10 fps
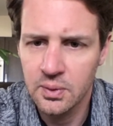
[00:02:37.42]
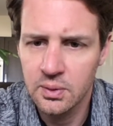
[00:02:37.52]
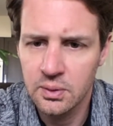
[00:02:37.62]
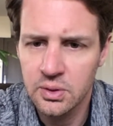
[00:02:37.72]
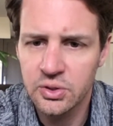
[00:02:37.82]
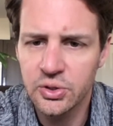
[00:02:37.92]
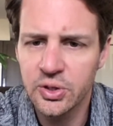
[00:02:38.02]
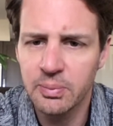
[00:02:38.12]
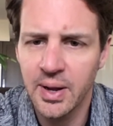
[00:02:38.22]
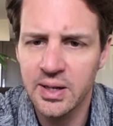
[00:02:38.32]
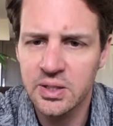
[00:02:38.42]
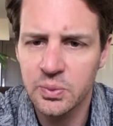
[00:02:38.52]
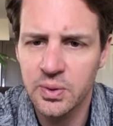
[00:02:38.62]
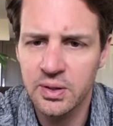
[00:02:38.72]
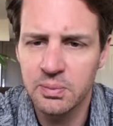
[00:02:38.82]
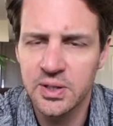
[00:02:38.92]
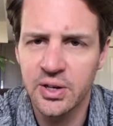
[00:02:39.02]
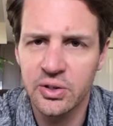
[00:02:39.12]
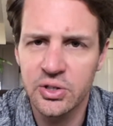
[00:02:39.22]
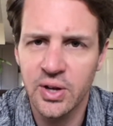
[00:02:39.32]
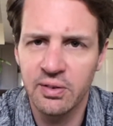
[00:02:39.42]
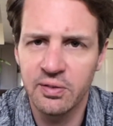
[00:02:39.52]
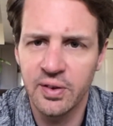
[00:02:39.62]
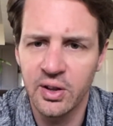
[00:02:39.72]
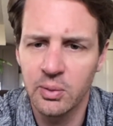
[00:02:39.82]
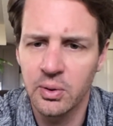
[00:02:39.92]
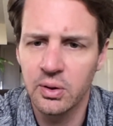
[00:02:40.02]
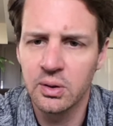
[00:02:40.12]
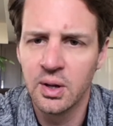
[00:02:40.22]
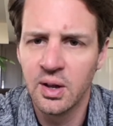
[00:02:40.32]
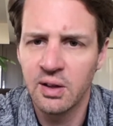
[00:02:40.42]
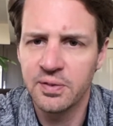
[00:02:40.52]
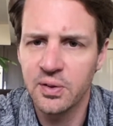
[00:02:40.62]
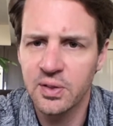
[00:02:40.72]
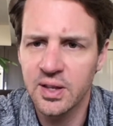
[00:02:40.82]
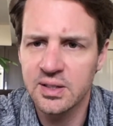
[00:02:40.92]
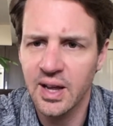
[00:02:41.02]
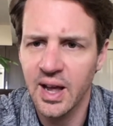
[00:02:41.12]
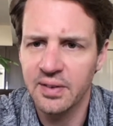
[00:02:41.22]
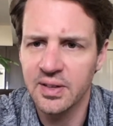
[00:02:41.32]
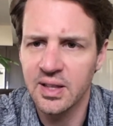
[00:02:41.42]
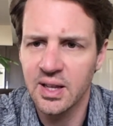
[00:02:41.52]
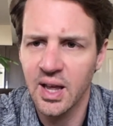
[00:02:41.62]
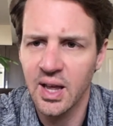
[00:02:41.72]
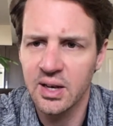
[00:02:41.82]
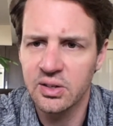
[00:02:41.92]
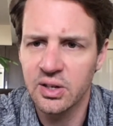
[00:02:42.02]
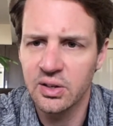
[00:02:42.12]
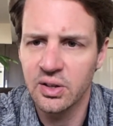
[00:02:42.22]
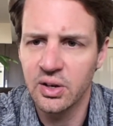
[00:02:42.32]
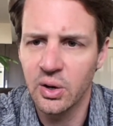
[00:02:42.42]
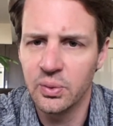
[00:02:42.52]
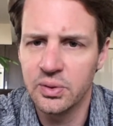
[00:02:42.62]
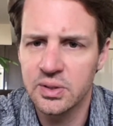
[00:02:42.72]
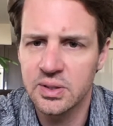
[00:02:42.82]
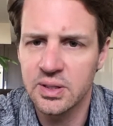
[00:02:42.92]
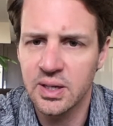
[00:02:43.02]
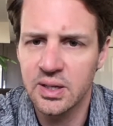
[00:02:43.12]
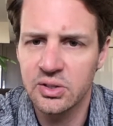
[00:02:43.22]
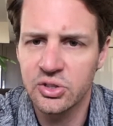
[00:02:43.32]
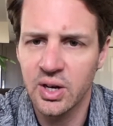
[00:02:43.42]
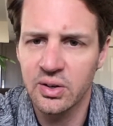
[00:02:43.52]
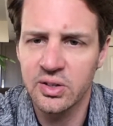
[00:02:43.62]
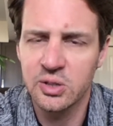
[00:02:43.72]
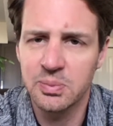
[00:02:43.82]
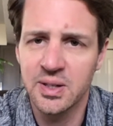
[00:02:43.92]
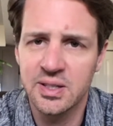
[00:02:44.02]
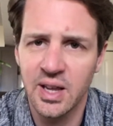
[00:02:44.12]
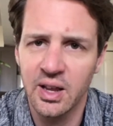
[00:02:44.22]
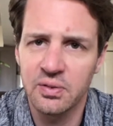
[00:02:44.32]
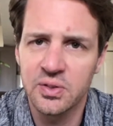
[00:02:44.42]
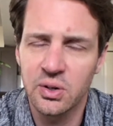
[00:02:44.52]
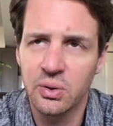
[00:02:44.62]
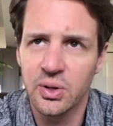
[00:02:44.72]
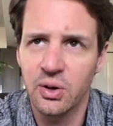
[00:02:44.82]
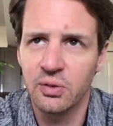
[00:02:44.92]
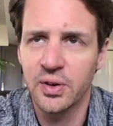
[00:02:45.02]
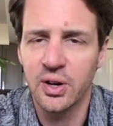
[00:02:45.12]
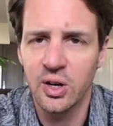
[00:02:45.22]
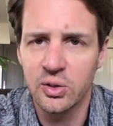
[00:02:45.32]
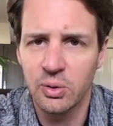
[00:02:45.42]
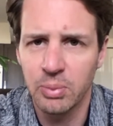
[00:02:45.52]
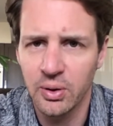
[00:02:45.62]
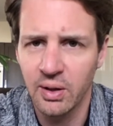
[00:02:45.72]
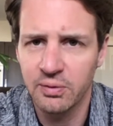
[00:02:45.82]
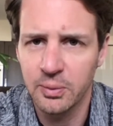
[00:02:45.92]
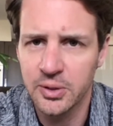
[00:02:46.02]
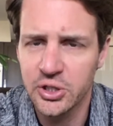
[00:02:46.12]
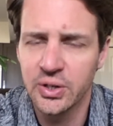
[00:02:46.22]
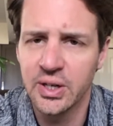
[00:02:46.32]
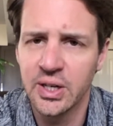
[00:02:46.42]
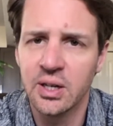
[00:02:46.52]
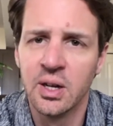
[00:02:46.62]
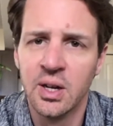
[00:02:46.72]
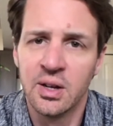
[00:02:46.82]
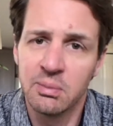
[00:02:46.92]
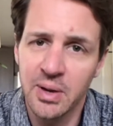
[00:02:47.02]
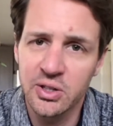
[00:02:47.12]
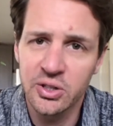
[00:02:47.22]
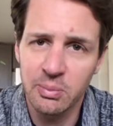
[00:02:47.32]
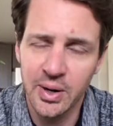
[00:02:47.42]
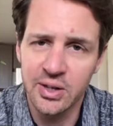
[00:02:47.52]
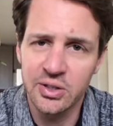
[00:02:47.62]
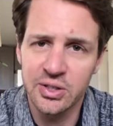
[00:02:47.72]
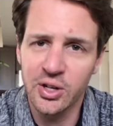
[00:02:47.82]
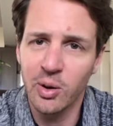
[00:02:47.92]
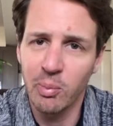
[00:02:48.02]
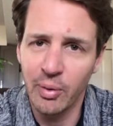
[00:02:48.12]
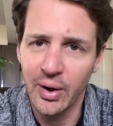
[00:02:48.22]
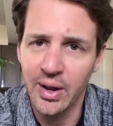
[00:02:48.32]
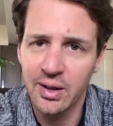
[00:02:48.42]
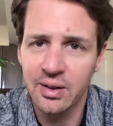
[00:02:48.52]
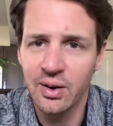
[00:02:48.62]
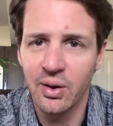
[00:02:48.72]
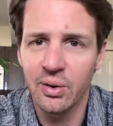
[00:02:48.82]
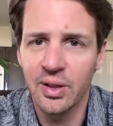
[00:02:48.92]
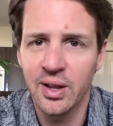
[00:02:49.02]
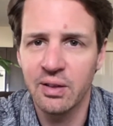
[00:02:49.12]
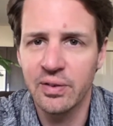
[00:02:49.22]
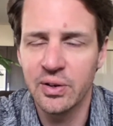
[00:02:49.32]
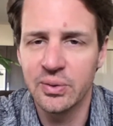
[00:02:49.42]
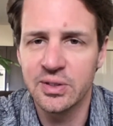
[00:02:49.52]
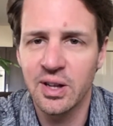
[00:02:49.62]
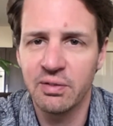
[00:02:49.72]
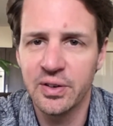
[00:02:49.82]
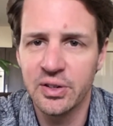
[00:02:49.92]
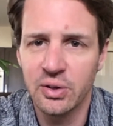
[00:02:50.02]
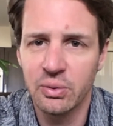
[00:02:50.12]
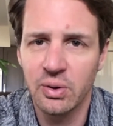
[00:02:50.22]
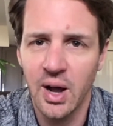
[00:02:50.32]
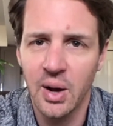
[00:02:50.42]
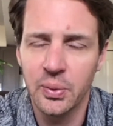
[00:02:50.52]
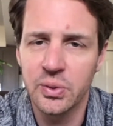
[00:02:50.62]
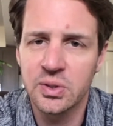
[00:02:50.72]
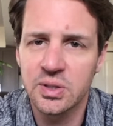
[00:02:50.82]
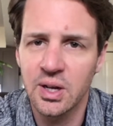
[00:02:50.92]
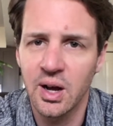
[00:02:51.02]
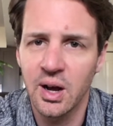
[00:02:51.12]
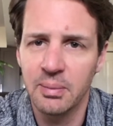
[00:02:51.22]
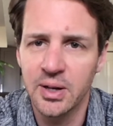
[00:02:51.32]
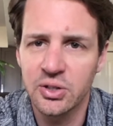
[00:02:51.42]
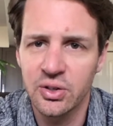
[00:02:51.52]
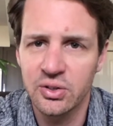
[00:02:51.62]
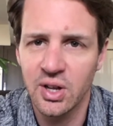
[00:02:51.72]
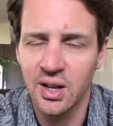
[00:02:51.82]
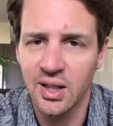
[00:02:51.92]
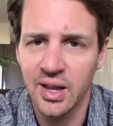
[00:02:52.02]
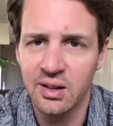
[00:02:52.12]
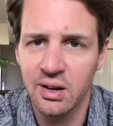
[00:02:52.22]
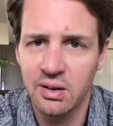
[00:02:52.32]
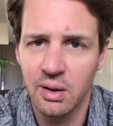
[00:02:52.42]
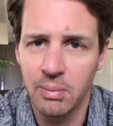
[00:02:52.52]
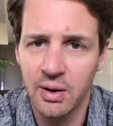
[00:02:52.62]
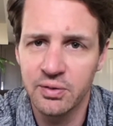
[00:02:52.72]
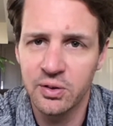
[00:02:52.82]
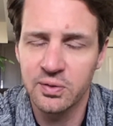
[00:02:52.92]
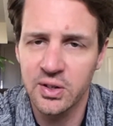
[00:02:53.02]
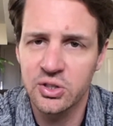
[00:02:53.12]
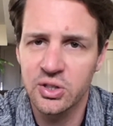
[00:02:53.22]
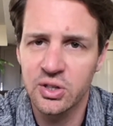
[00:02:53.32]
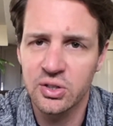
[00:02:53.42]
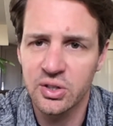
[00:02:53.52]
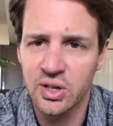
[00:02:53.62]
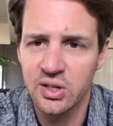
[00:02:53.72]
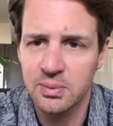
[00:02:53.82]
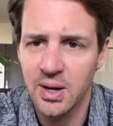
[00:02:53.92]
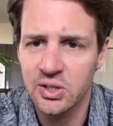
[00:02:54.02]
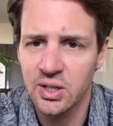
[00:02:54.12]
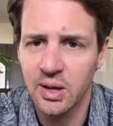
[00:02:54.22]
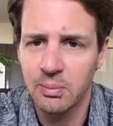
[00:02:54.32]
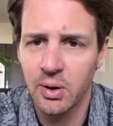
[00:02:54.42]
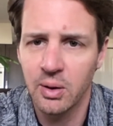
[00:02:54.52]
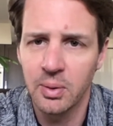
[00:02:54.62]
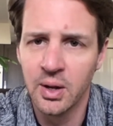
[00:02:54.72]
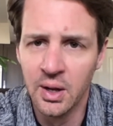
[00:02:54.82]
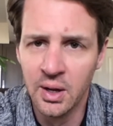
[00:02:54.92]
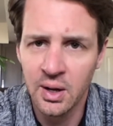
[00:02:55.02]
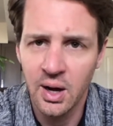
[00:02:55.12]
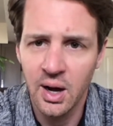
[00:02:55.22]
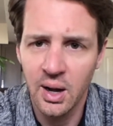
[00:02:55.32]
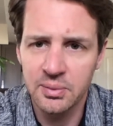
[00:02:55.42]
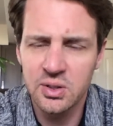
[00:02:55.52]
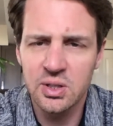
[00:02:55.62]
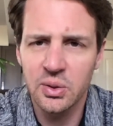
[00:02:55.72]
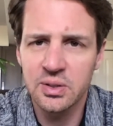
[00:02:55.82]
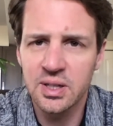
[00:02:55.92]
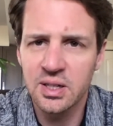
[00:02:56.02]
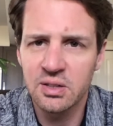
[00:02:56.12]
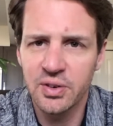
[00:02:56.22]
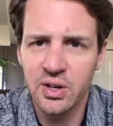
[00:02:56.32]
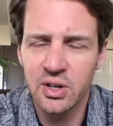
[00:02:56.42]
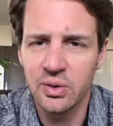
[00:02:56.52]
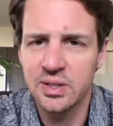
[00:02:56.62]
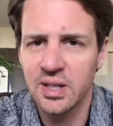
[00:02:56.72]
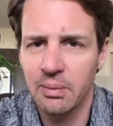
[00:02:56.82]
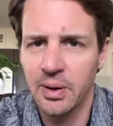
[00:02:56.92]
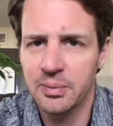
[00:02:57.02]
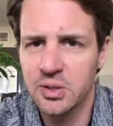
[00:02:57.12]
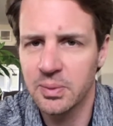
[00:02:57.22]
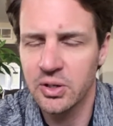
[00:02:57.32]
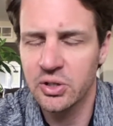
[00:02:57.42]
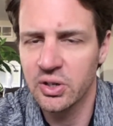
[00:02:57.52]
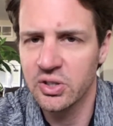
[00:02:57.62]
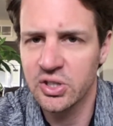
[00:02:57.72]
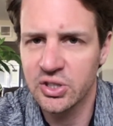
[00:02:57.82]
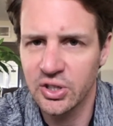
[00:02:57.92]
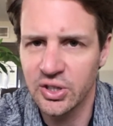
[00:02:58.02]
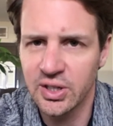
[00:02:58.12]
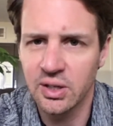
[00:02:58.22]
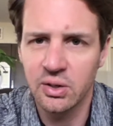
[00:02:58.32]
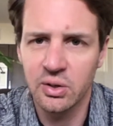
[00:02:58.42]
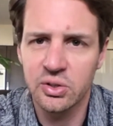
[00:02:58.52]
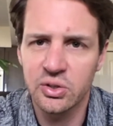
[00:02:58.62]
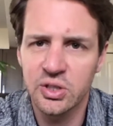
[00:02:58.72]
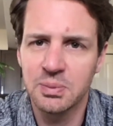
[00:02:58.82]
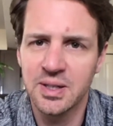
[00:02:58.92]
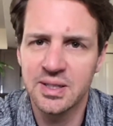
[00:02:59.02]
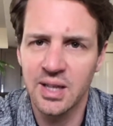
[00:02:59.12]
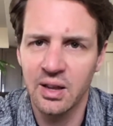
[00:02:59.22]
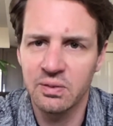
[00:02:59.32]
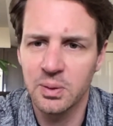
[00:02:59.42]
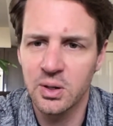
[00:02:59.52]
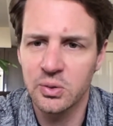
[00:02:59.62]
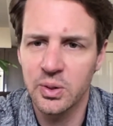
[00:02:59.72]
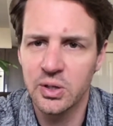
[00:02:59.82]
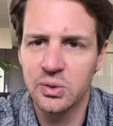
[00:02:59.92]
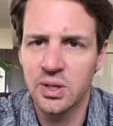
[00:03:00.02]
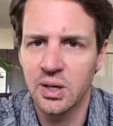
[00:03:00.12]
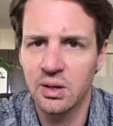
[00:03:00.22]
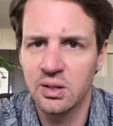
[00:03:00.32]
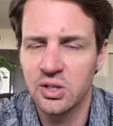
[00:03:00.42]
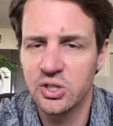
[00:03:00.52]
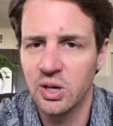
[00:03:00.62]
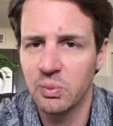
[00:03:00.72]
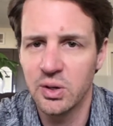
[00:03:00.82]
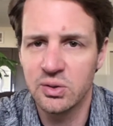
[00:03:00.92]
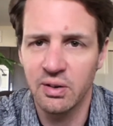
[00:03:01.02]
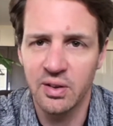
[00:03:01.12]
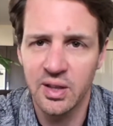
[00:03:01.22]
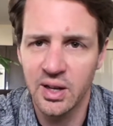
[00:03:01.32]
Just do your best with materials you have available. A few things I have at the end here in the notes is generally just be safe. So, if you're going to do a pull up from a tree, make sure the branch isn't going to break. Like if you're doing stuff in your house, make sure there's not a light above you fixture, so you're going to smash a light bulb. Just those things. If you're going to do a step up, just make sure it's sturdy, so just be safe, because in the gym, we use everything.